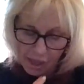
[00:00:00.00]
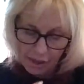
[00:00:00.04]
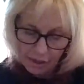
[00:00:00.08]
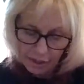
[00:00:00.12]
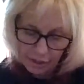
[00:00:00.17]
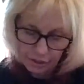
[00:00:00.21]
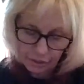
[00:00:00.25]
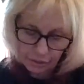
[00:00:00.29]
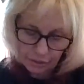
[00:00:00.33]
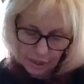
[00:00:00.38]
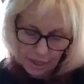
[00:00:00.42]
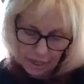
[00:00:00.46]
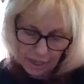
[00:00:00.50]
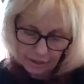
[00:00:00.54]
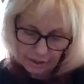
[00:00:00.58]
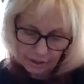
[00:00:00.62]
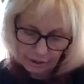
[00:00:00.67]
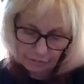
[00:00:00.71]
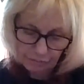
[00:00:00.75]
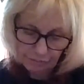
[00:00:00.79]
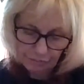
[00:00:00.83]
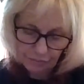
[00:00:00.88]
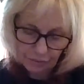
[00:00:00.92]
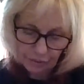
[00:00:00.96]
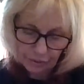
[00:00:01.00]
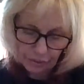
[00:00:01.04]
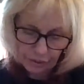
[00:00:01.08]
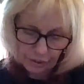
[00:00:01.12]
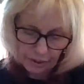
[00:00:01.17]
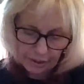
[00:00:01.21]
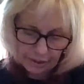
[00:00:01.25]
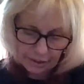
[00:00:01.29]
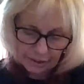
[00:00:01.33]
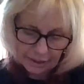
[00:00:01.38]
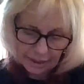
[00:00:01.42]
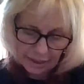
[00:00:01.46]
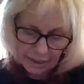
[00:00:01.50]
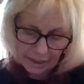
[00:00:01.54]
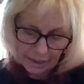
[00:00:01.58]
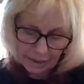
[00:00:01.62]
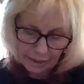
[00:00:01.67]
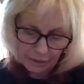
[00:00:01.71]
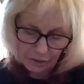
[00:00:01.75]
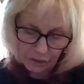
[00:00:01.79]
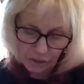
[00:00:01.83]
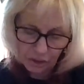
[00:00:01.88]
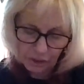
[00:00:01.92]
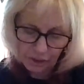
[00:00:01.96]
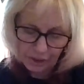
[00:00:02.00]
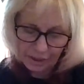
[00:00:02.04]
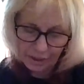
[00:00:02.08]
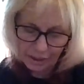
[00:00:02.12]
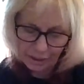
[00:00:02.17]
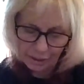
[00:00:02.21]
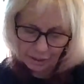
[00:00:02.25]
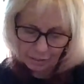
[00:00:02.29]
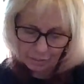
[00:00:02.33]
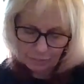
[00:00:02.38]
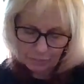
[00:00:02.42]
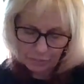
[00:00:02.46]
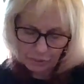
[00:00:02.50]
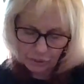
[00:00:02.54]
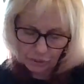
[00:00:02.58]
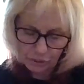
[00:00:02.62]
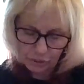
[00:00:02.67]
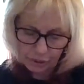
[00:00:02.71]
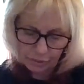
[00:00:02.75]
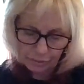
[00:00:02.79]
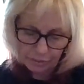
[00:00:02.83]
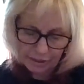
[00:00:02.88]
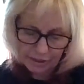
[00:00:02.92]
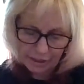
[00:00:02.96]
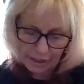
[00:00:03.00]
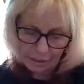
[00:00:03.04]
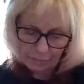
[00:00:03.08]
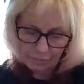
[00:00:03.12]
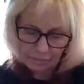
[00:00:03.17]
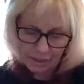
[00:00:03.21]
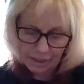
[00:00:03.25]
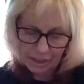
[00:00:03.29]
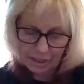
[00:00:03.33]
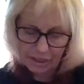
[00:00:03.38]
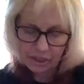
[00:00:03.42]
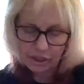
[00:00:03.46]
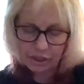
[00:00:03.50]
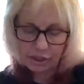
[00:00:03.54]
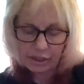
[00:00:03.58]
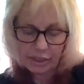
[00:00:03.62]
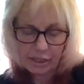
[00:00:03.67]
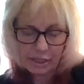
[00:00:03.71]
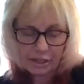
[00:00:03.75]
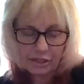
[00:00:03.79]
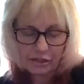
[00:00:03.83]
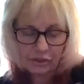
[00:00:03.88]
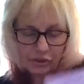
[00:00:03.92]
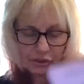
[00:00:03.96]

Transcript: Attraction, flirting, dating, hooking up, temptation, and a